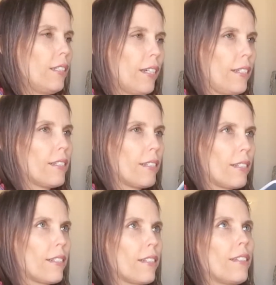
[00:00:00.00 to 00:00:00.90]
They
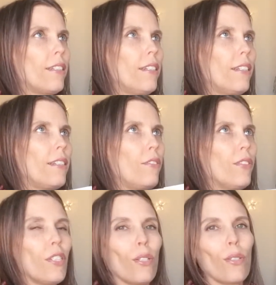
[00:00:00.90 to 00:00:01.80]

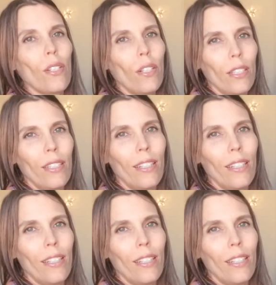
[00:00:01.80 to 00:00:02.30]
feel so solid.